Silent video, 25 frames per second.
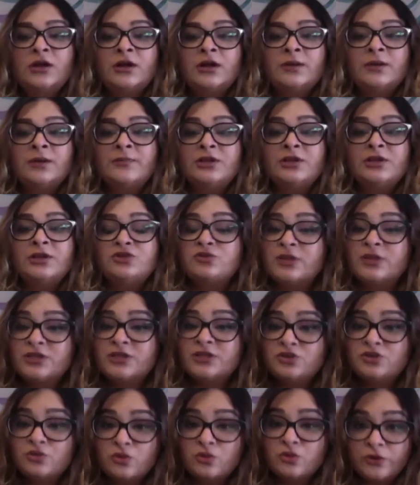Make sure
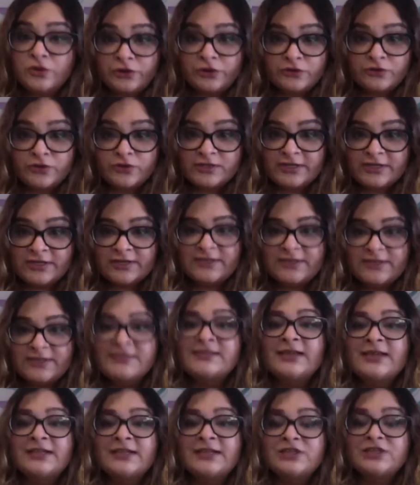that you go into your
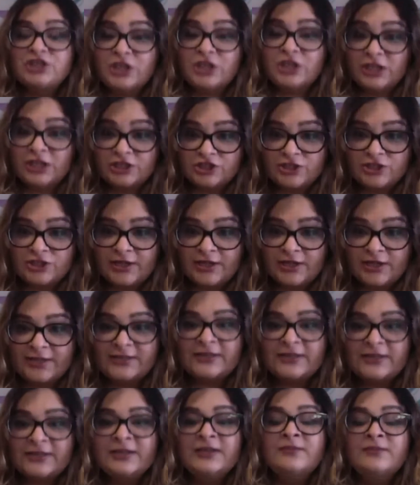settings and change
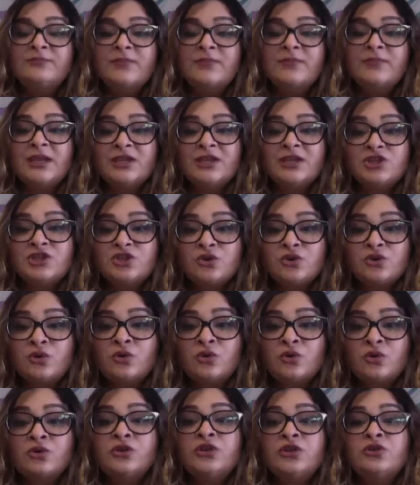that. Make
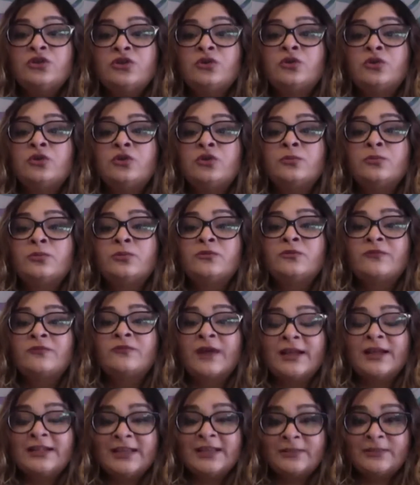sure your
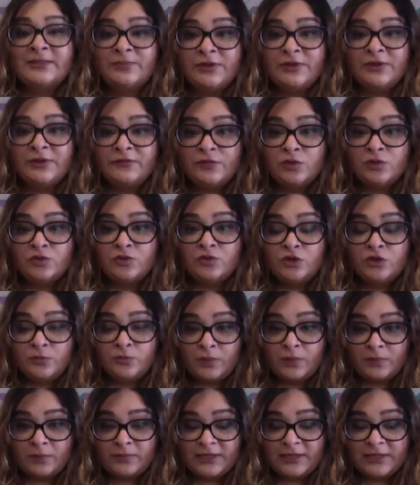profile can be viewed
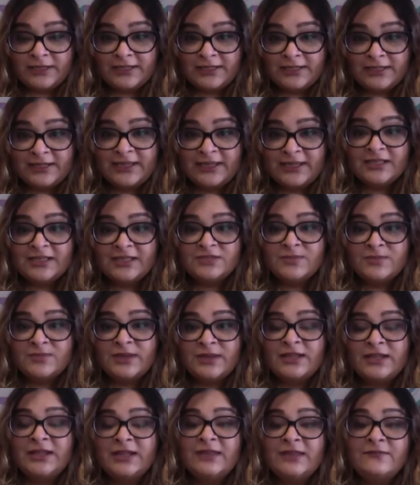publicly as
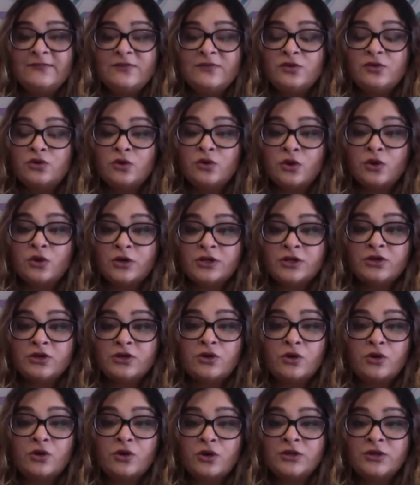well. If you're not
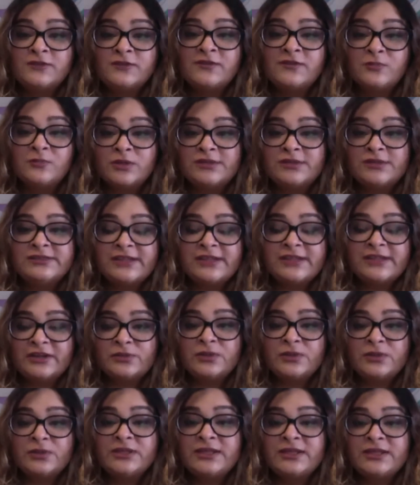on someone's
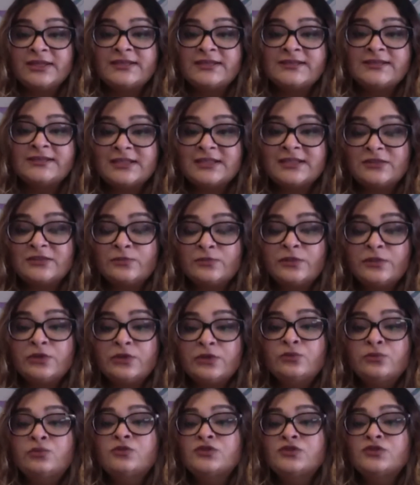network, they can still
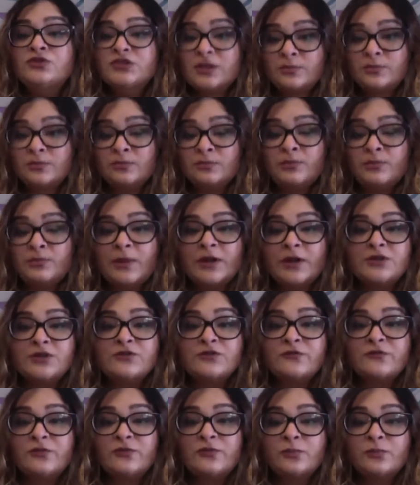view some parts
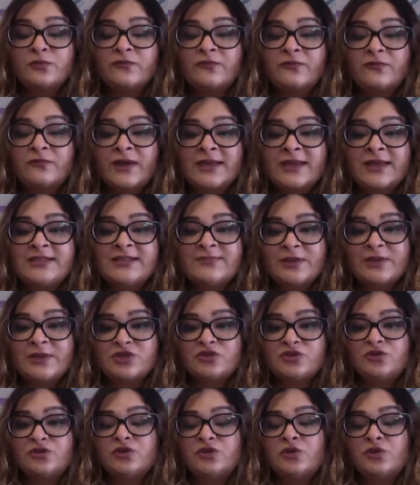of your profile,
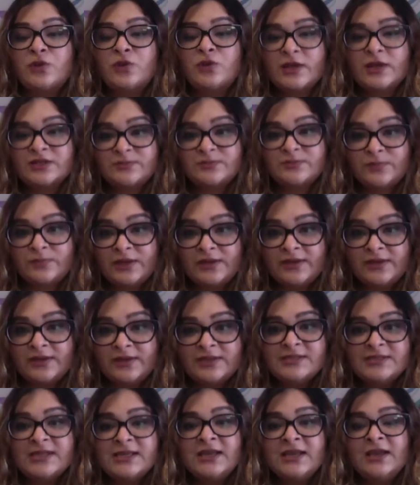especially your
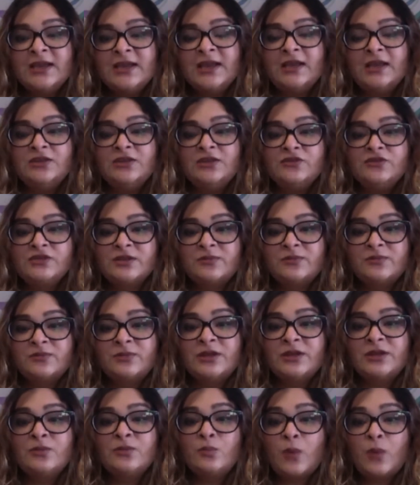experience and your
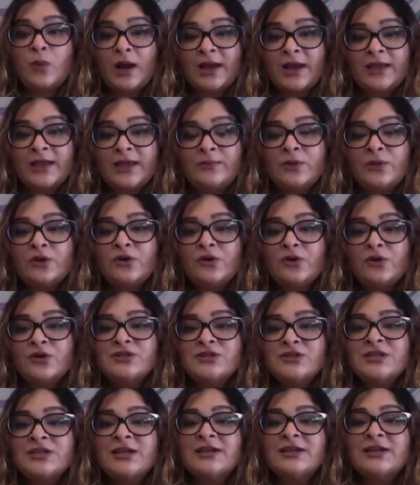summary. Why?
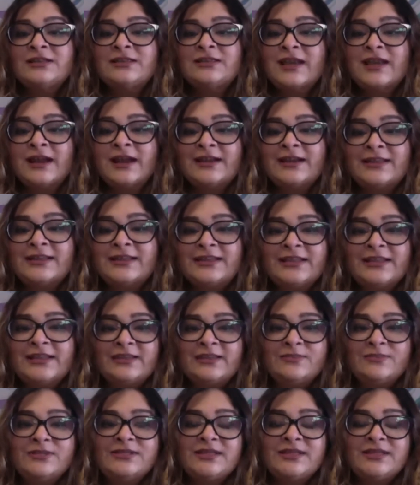Because that
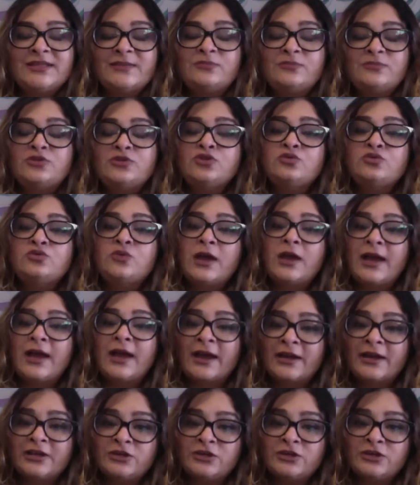enables them to
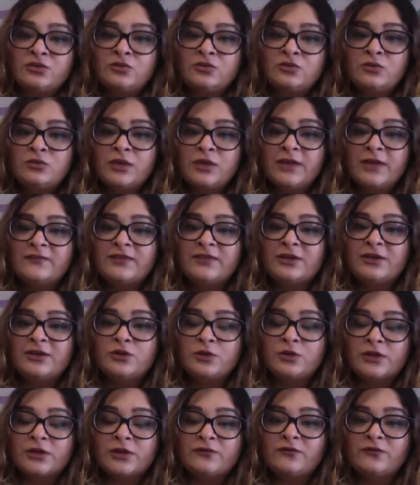add you if they're
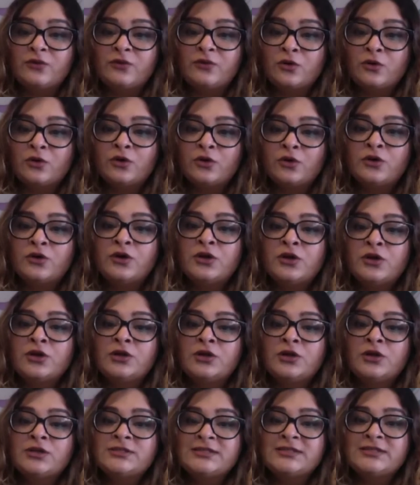looking for
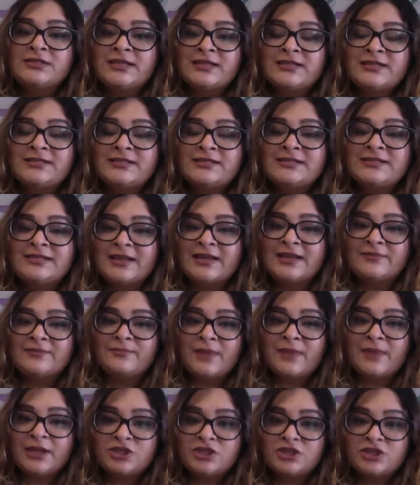skills that
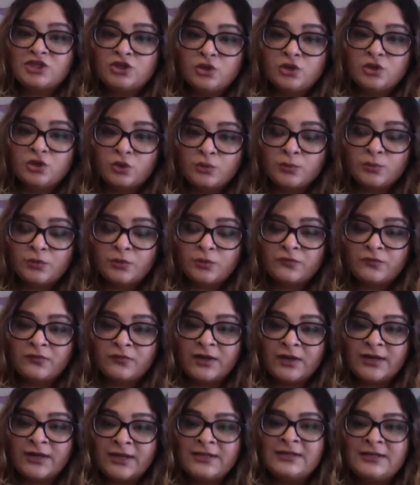match your
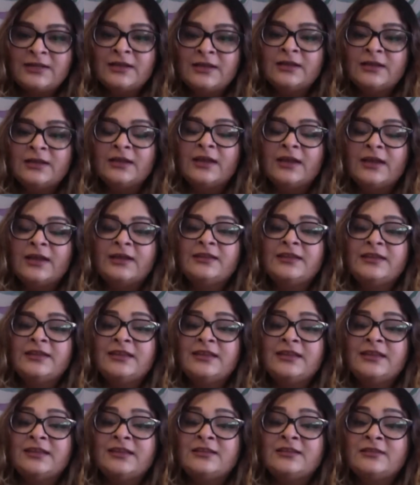profile, and they
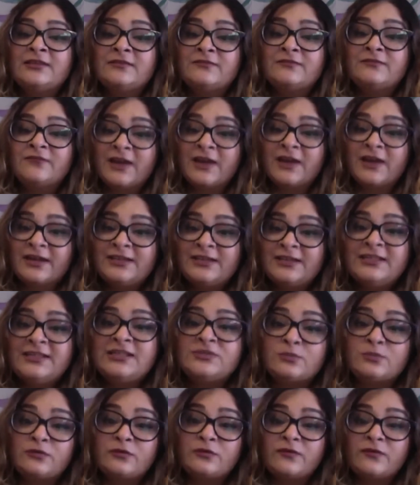can find
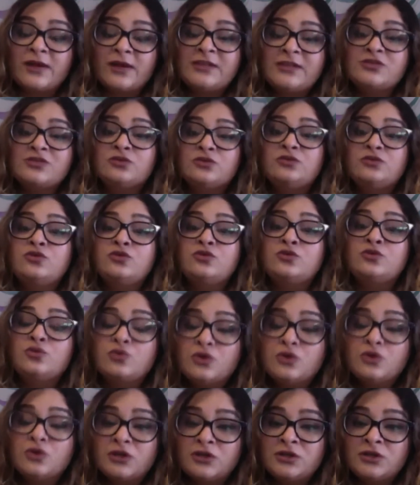these profiles on
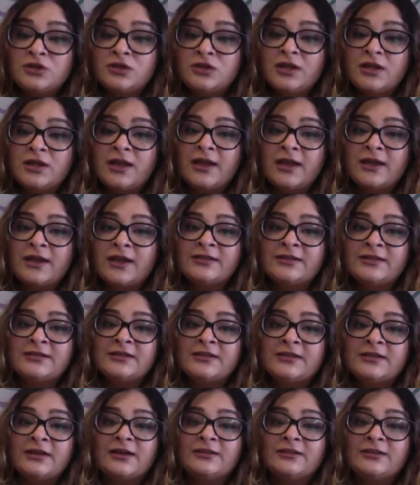Google
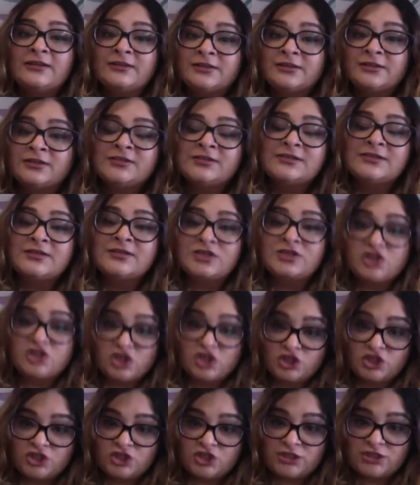and other search
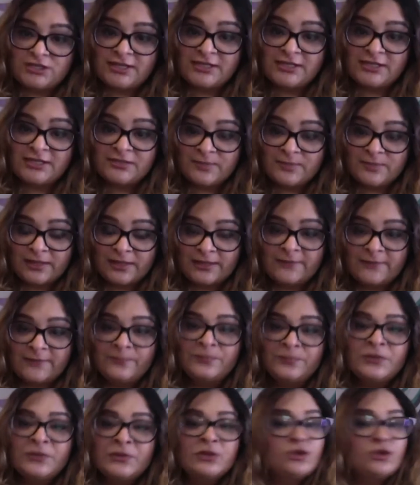engines as well,
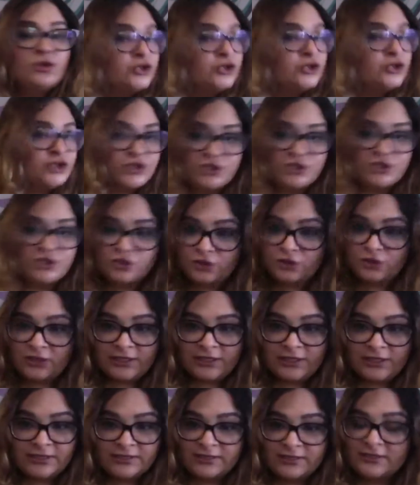not just on
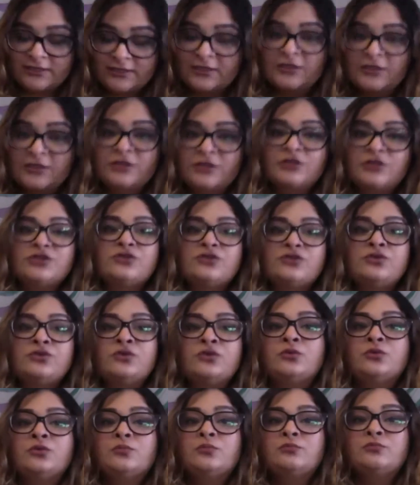LinkedIn.
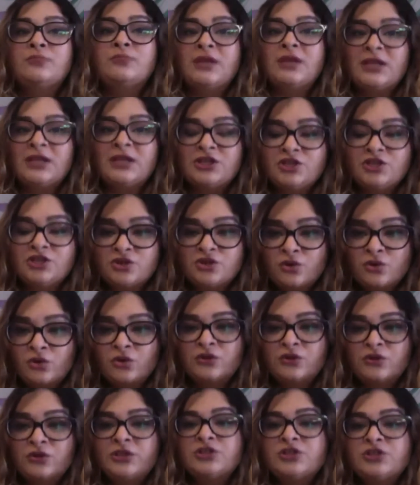So make
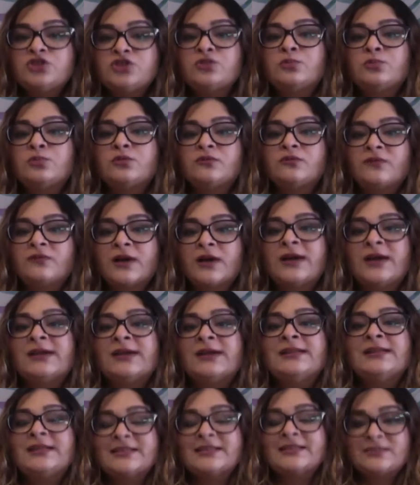sure that your
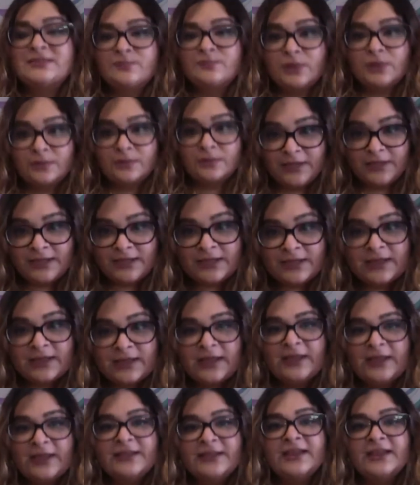profile is public
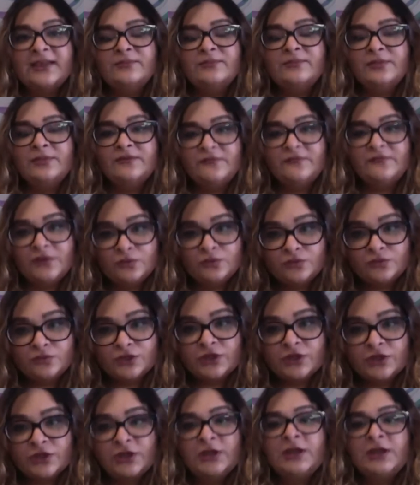and can be viewed.